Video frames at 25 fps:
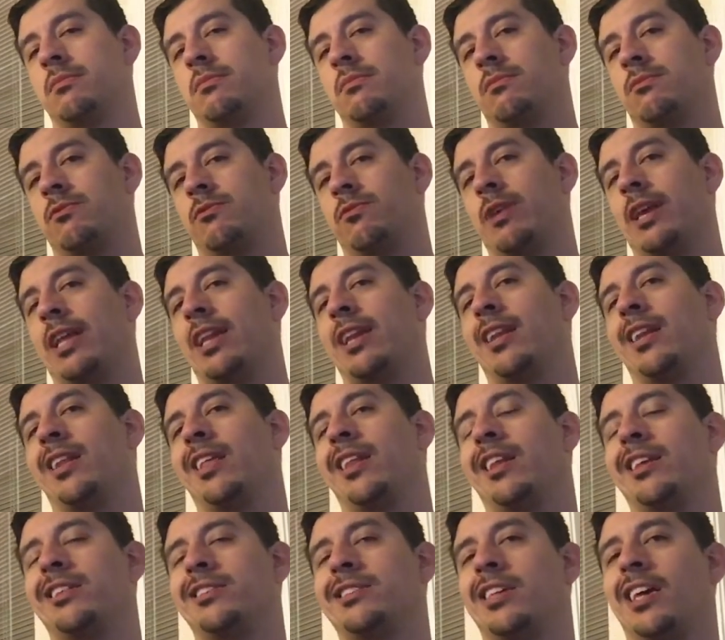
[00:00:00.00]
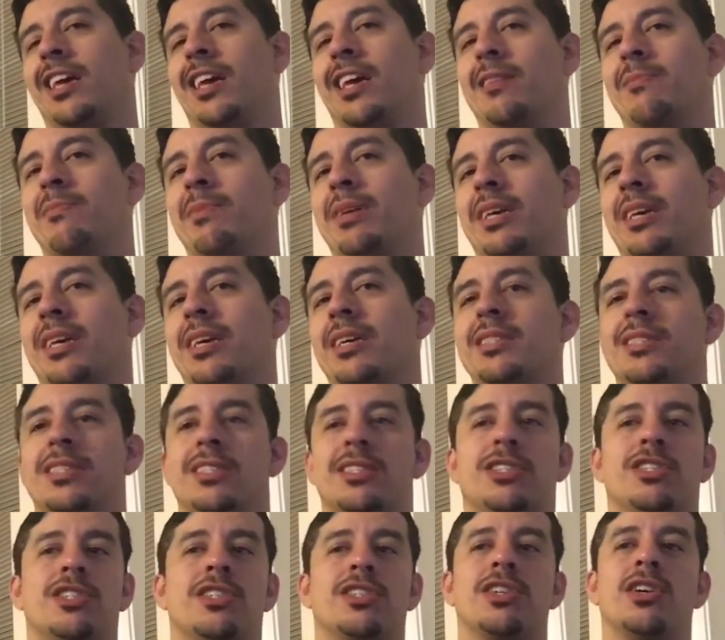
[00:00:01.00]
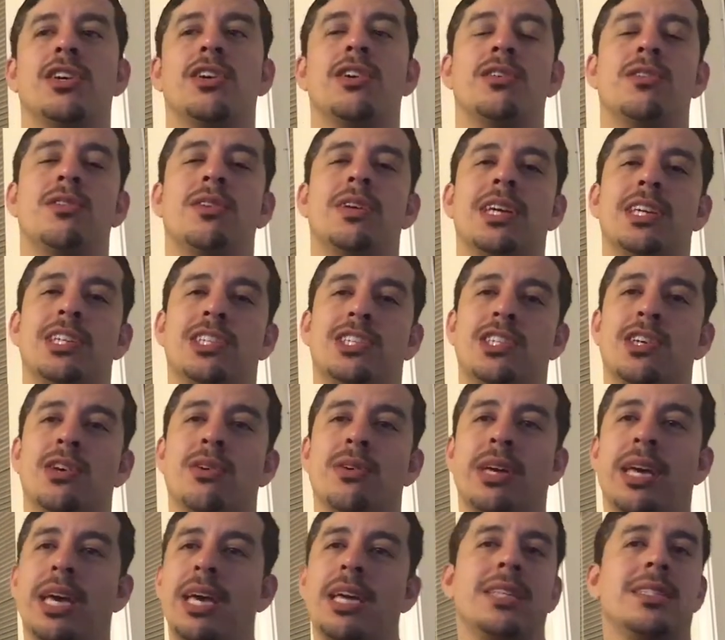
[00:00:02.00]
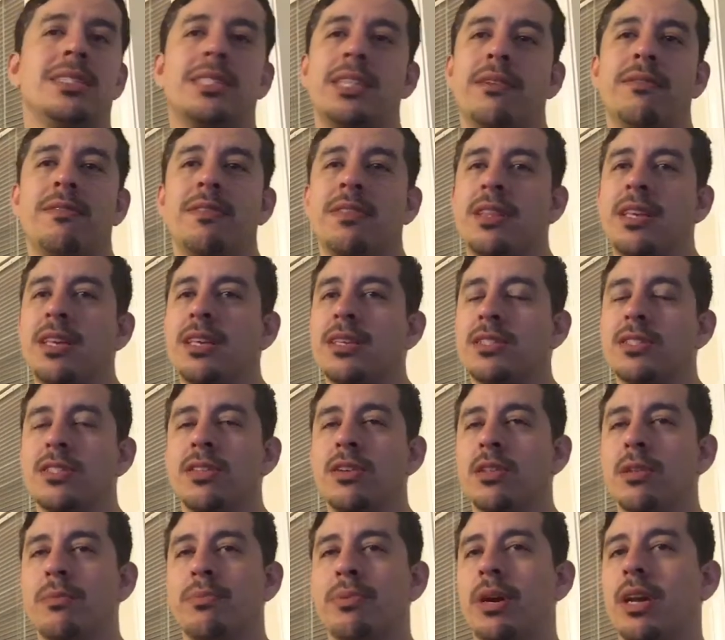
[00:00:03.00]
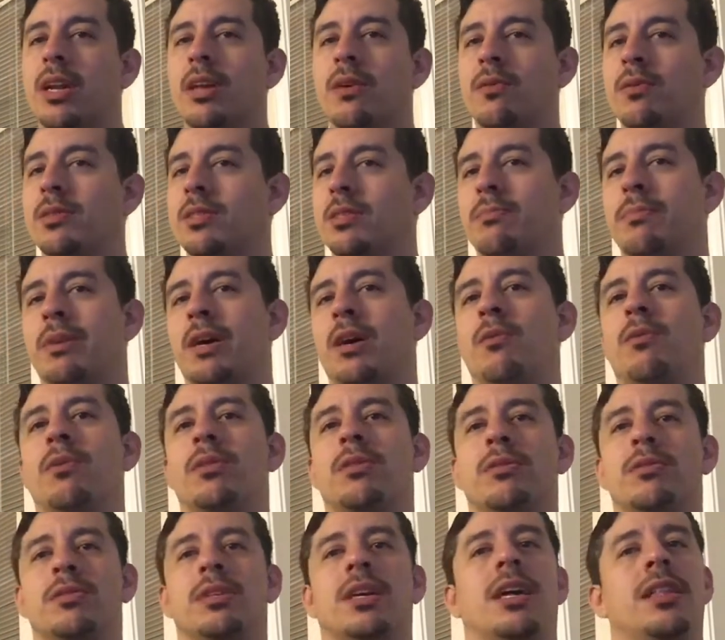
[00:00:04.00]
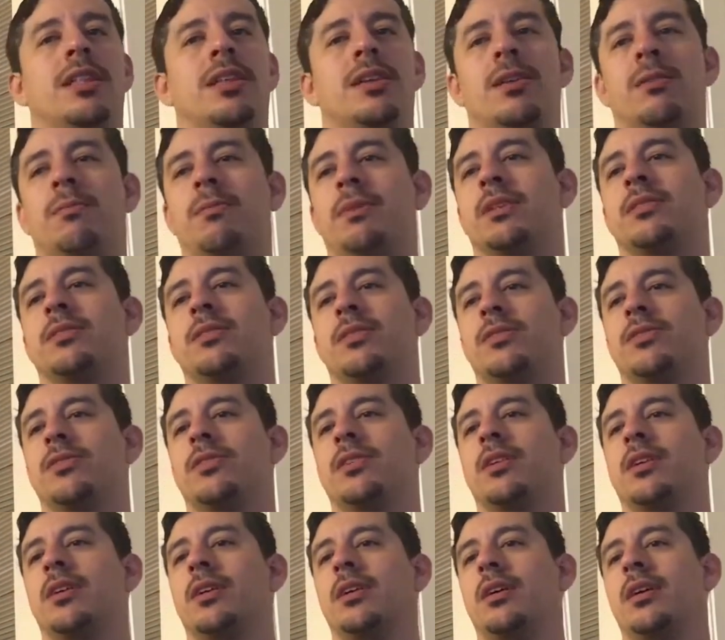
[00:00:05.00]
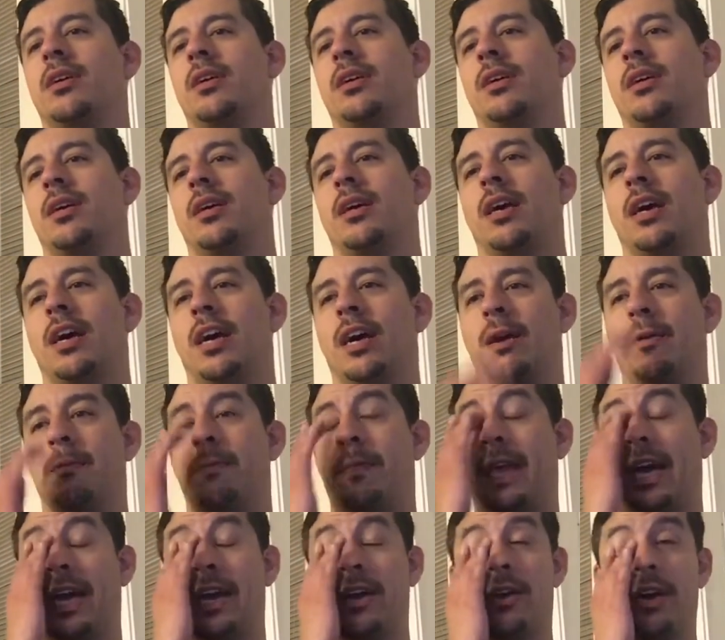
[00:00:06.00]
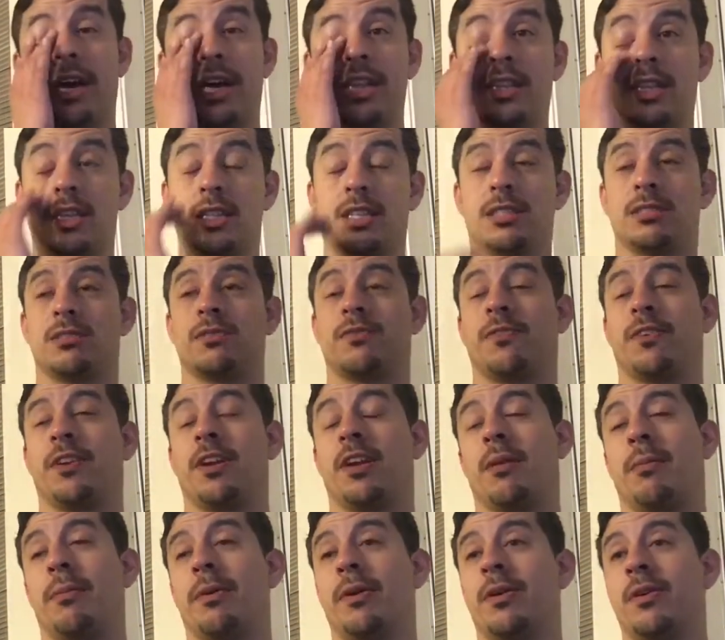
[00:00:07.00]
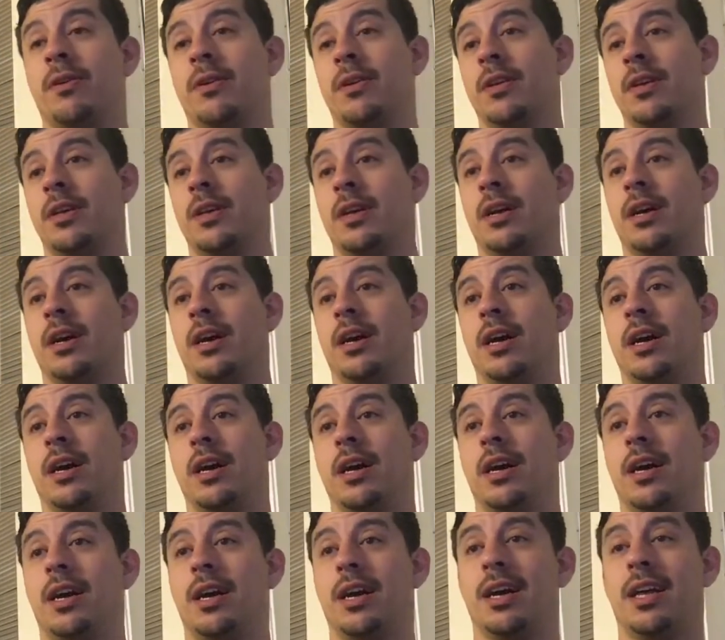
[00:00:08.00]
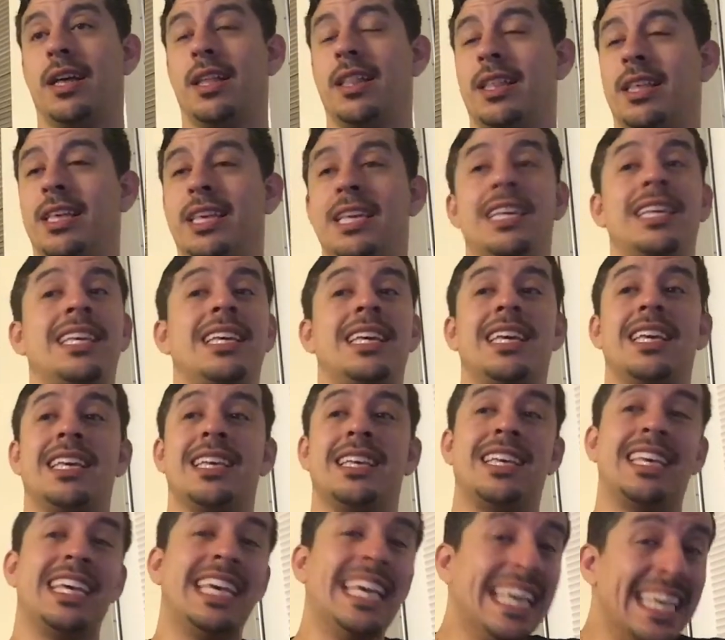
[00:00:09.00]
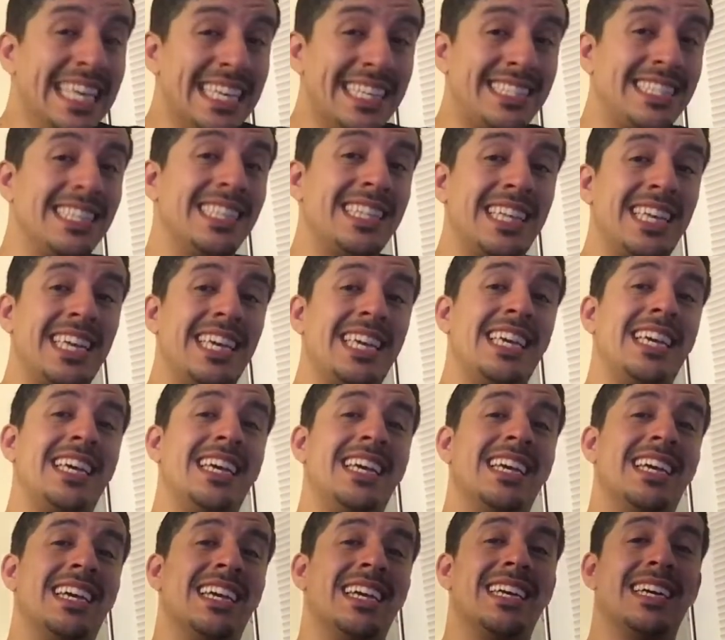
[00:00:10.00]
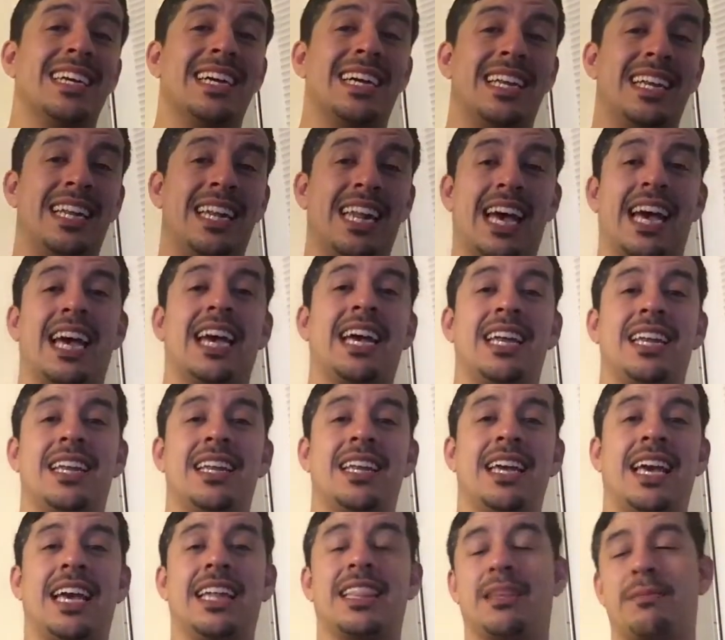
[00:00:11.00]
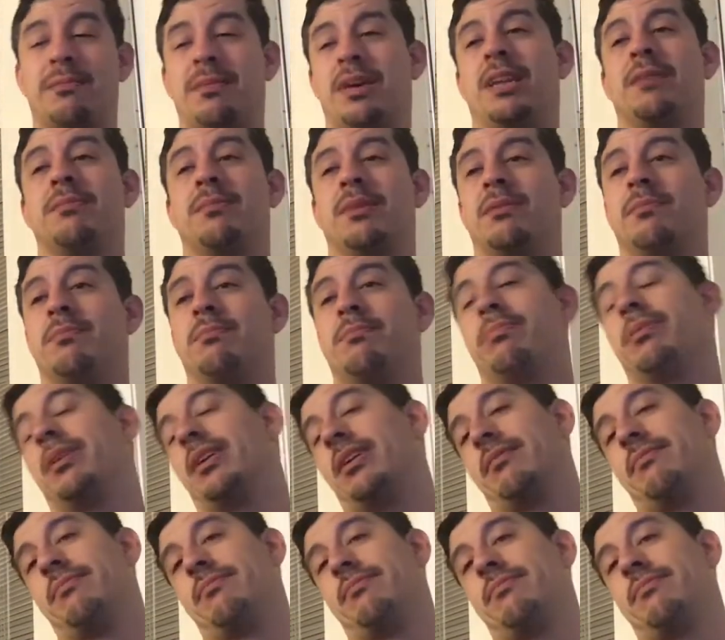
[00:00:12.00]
rating it a 10 because it show it showcased everything Snow Tha Product was about with her talent, her message. Um, I don't know. I thought this was phenomenal. Uh, e easily a nine at the minimum, but